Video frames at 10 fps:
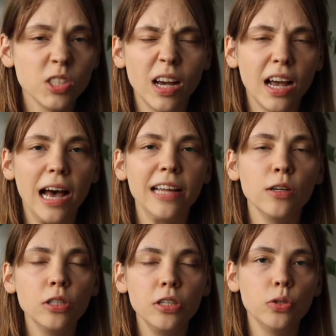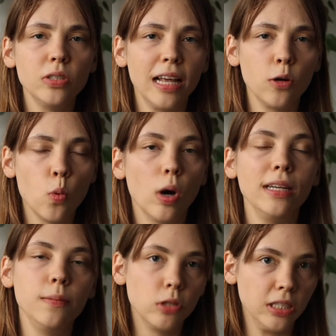So I don't use like one
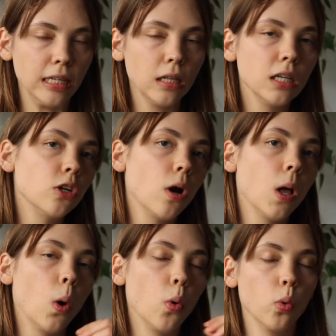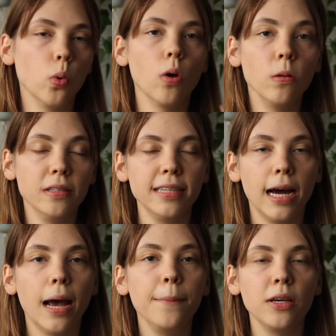in particular all the
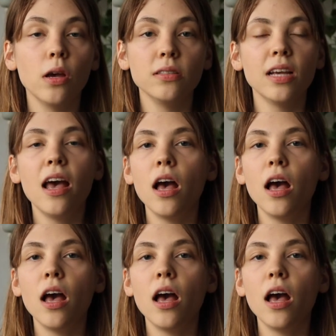time because